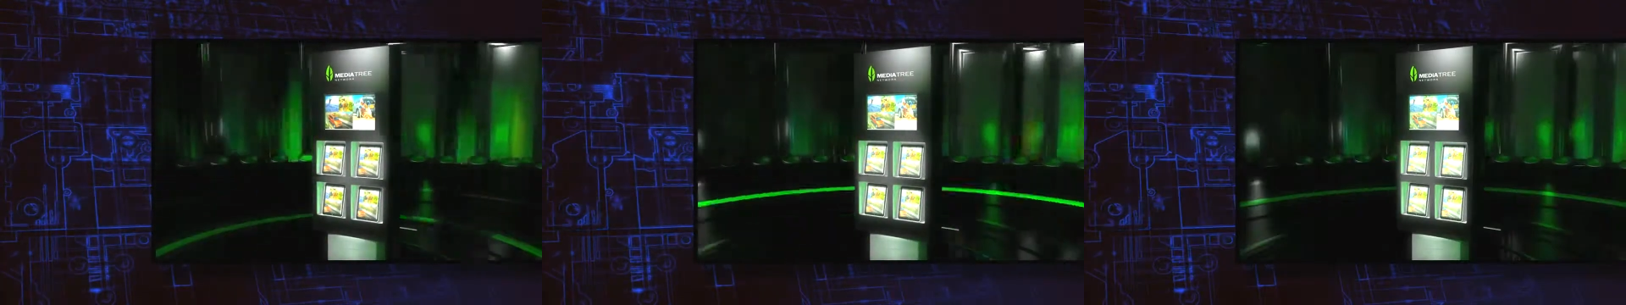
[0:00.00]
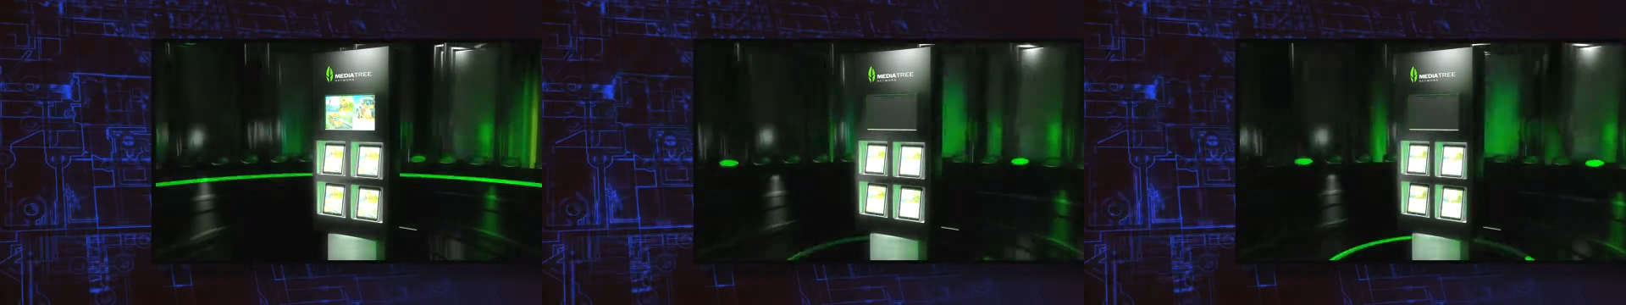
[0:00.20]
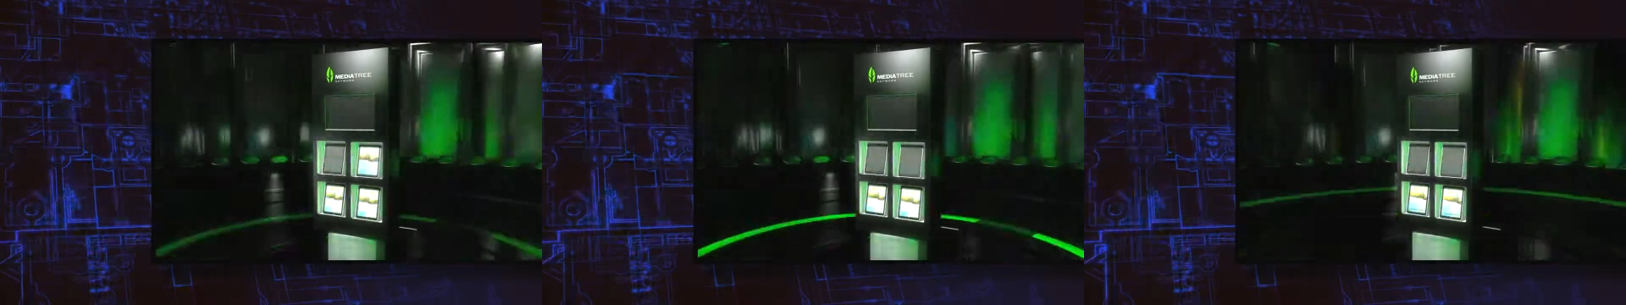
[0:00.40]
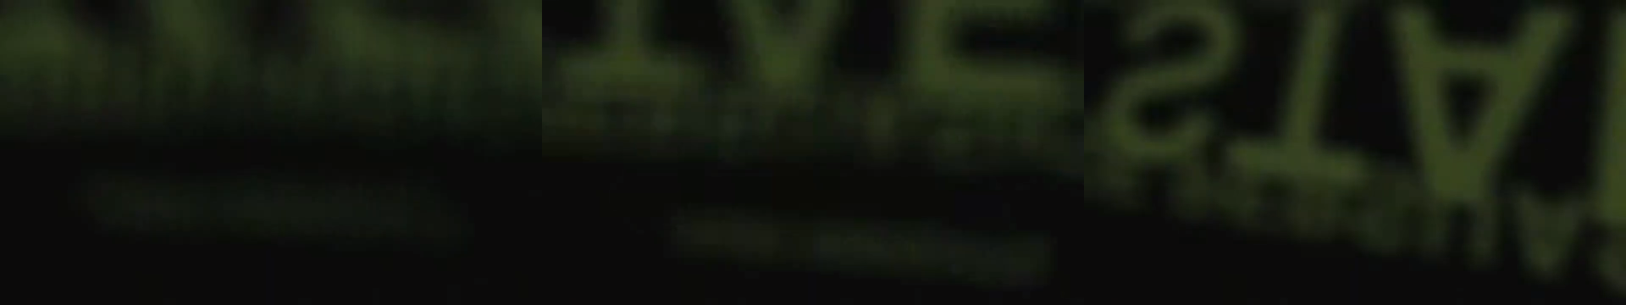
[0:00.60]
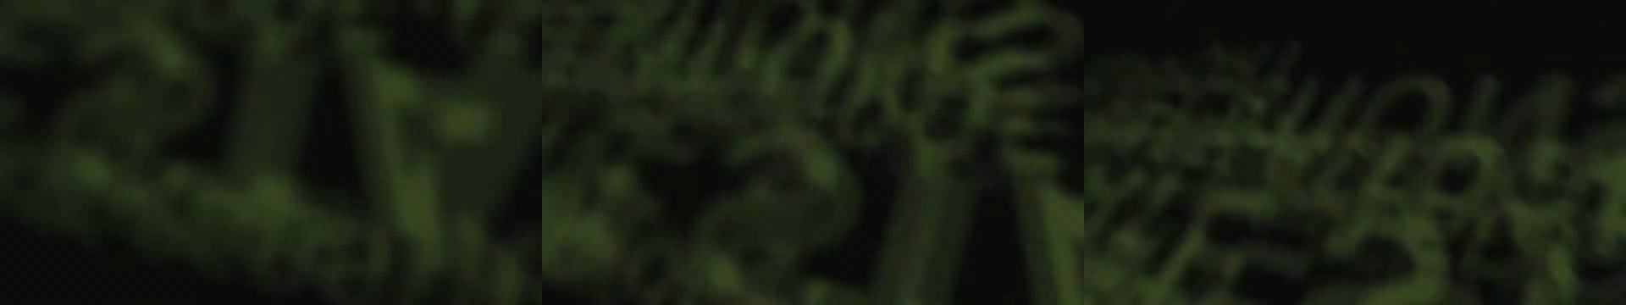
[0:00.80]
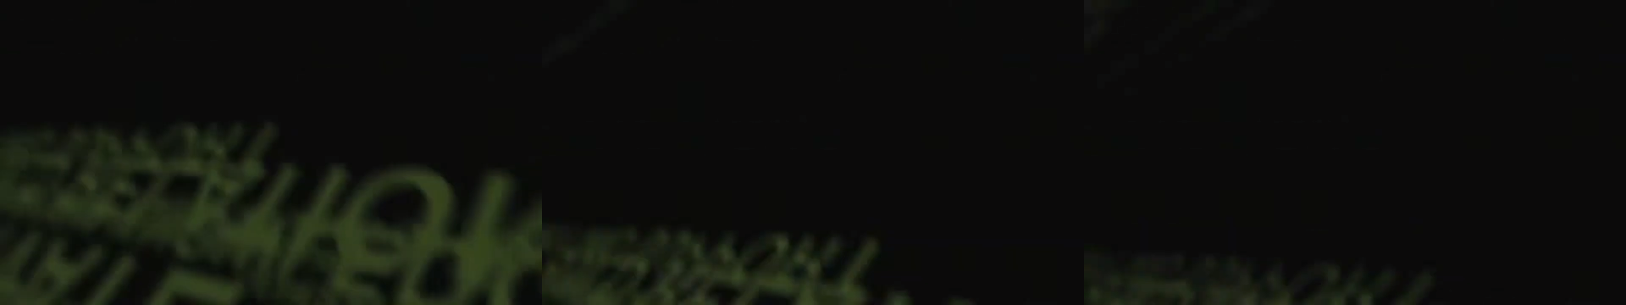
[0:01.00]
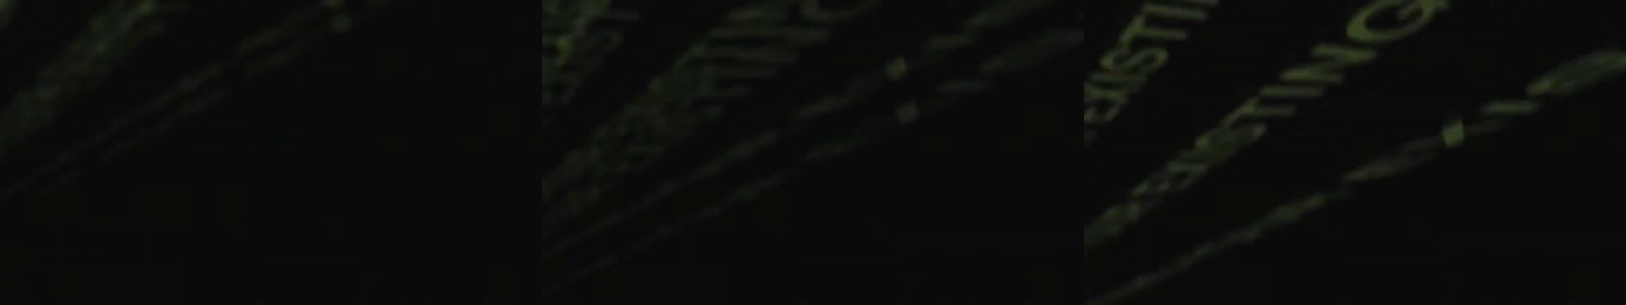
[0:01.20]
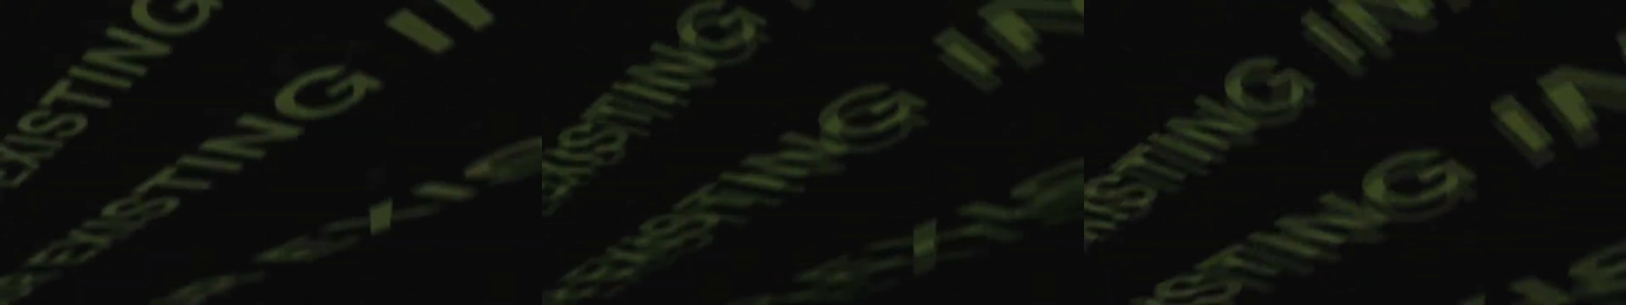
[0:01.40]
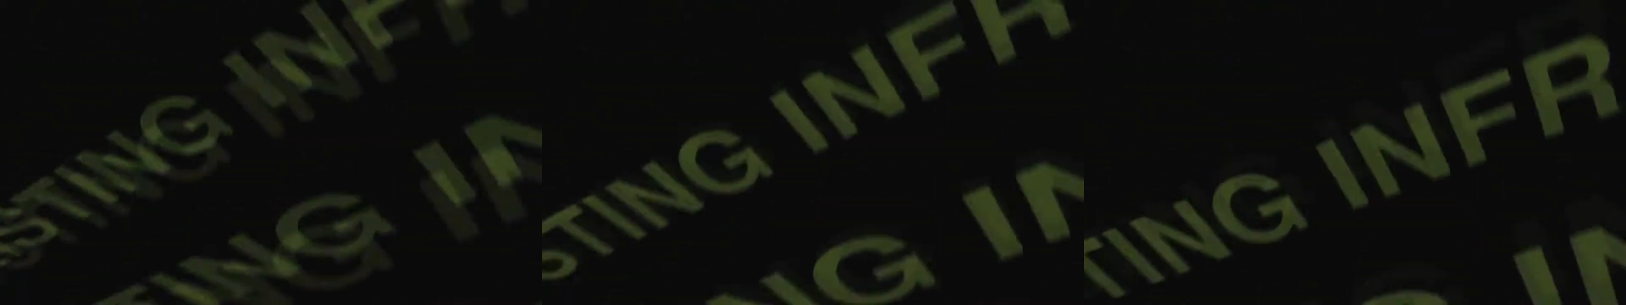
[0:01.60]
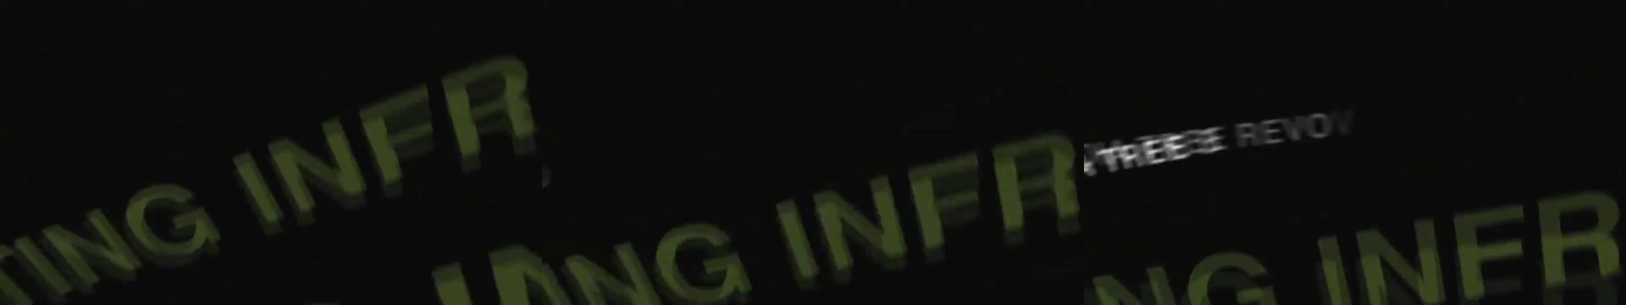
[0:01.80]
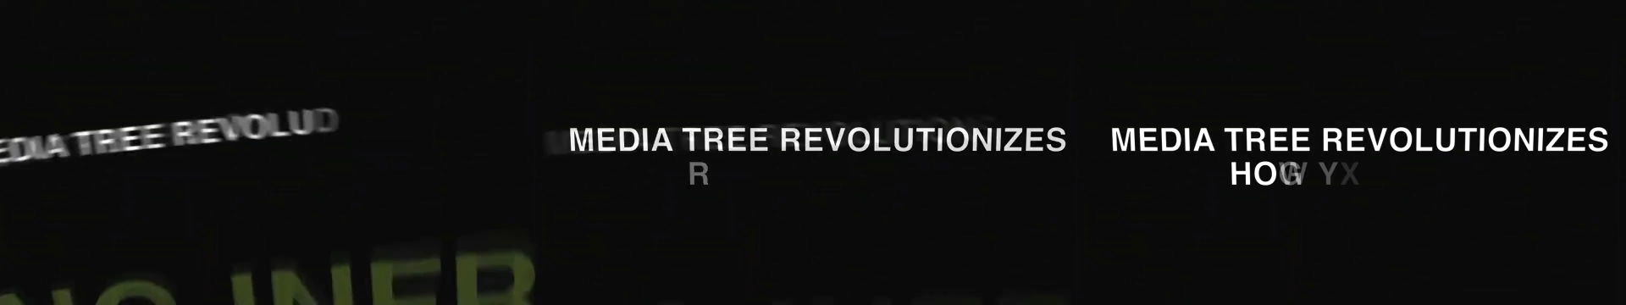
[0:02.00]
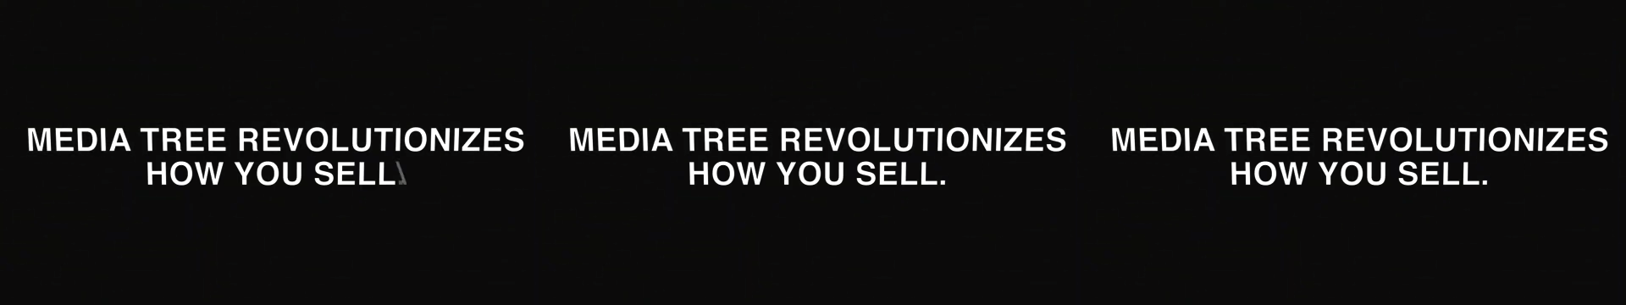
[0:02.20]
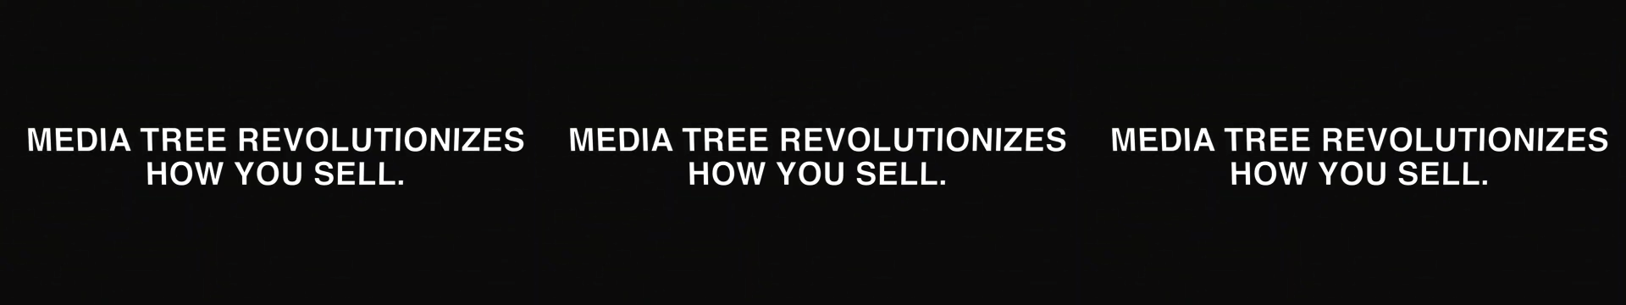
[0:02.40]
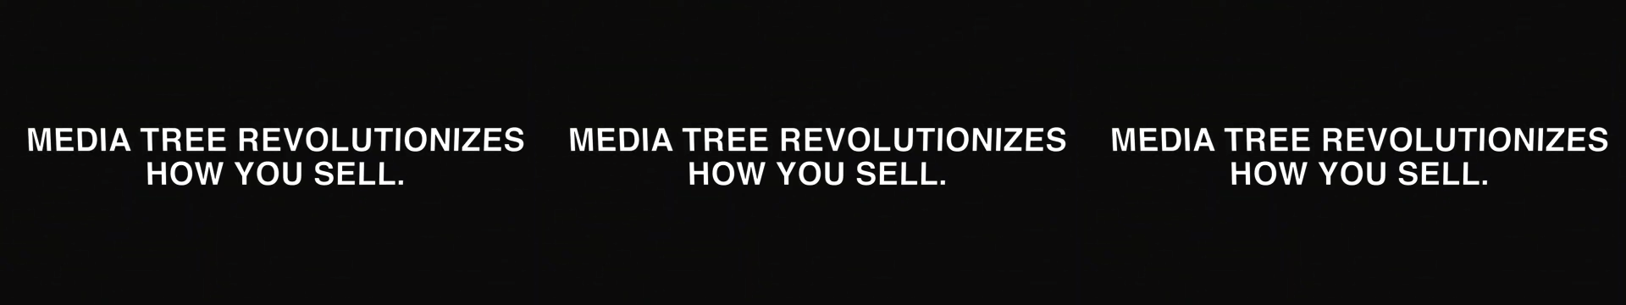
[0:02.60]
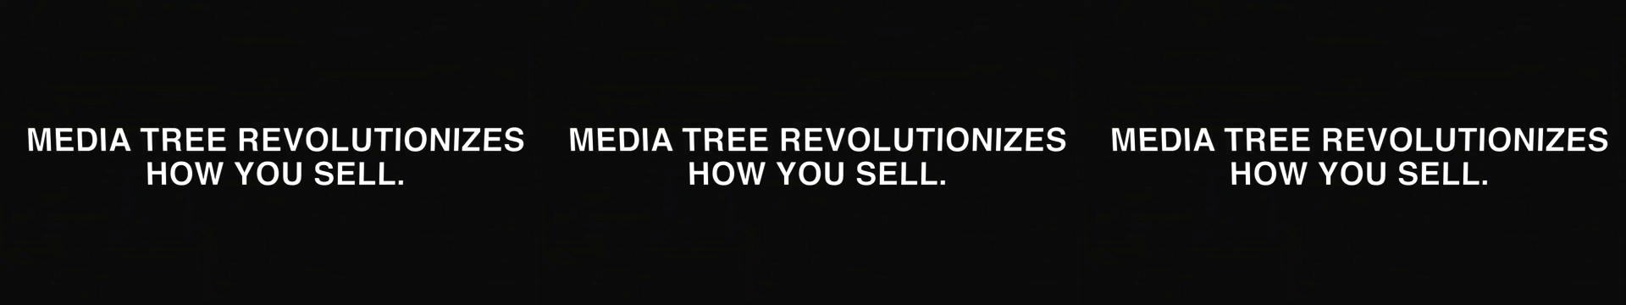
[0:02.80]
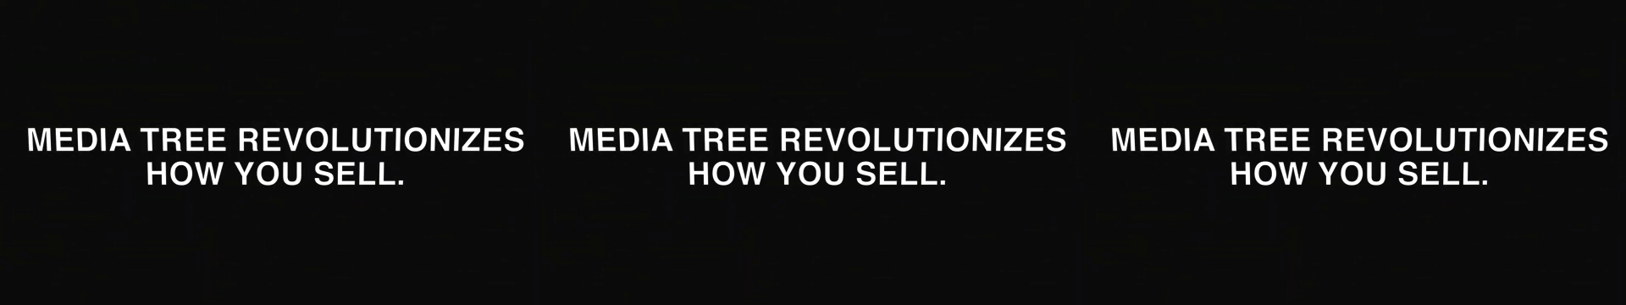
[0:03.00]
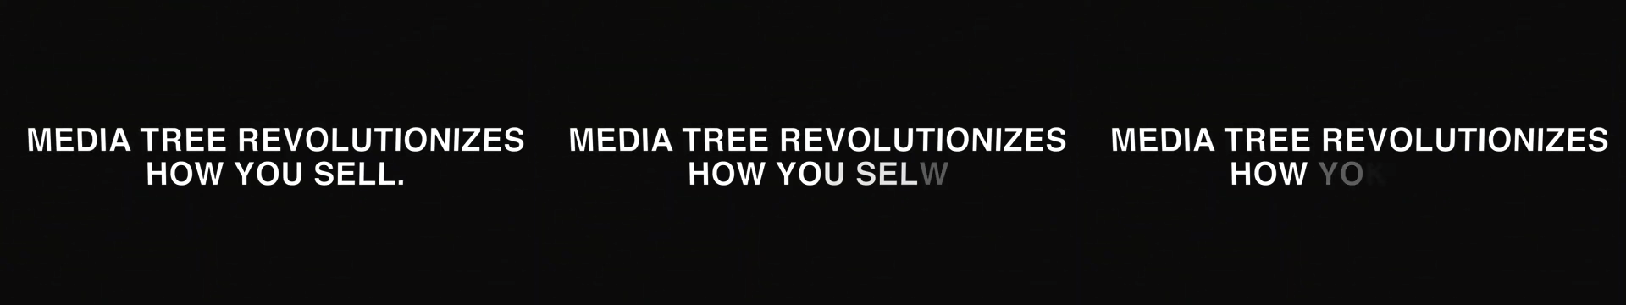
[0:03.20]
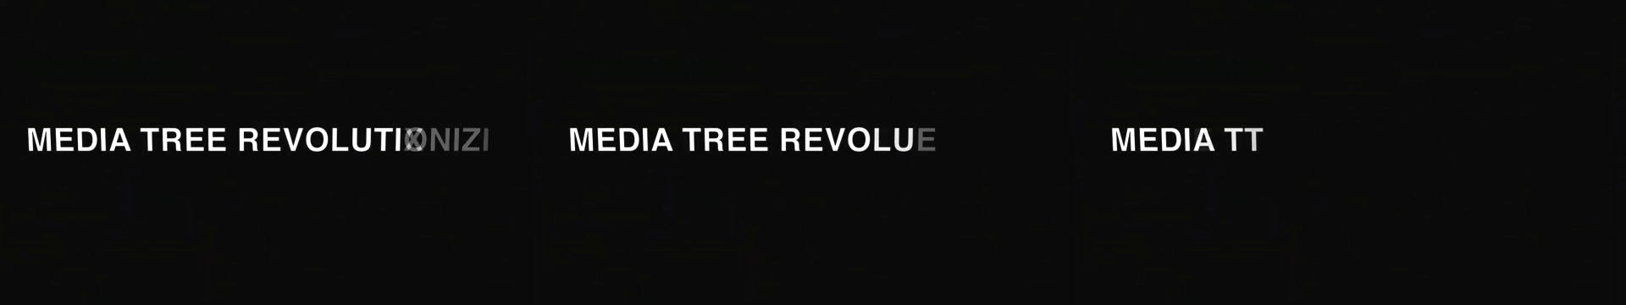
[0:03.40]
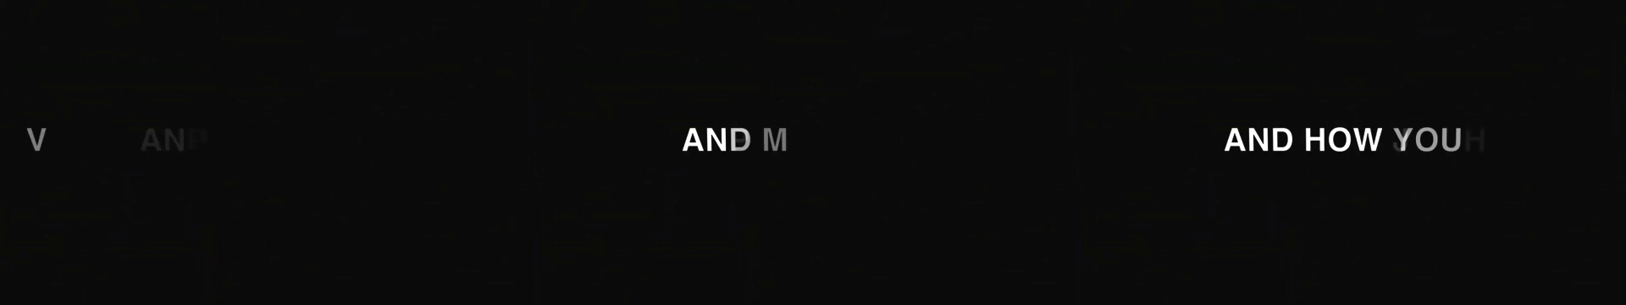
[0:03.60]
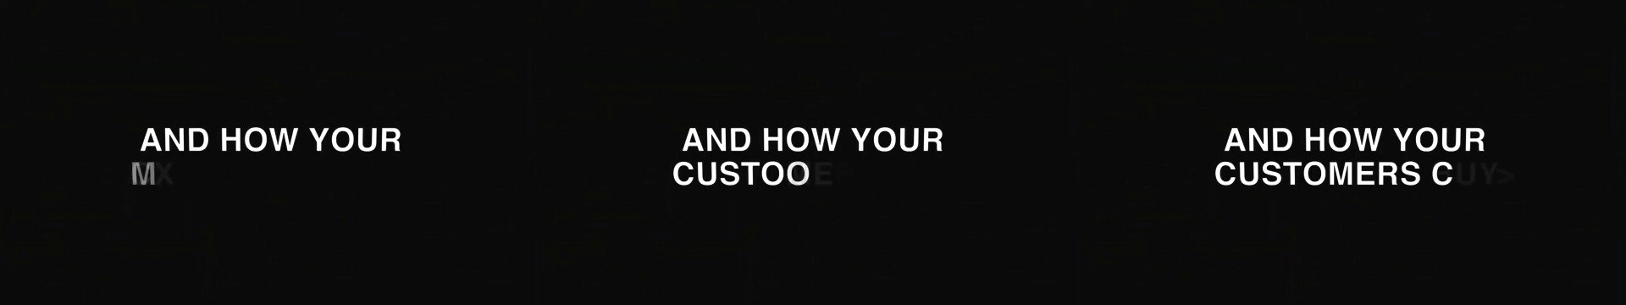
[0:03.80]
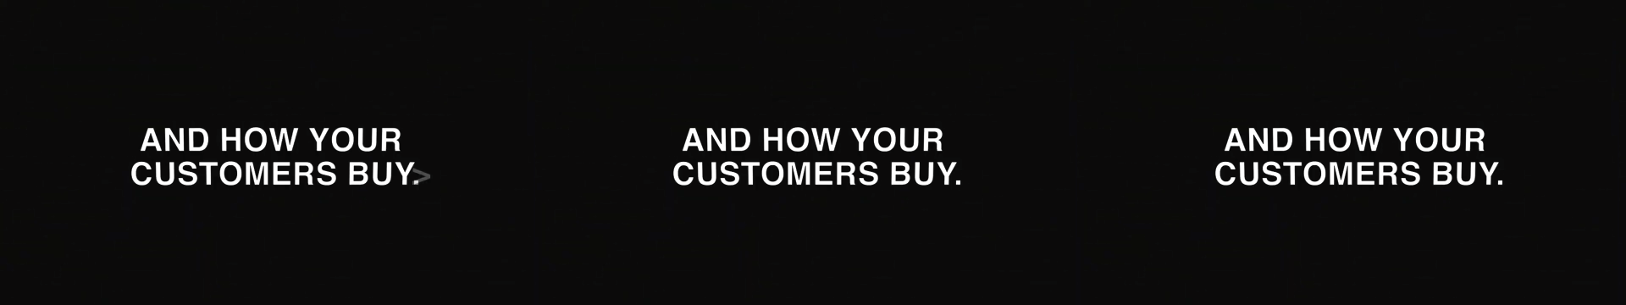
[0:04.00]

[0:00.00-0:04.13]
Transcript: No face is visible, so there are no lips to read.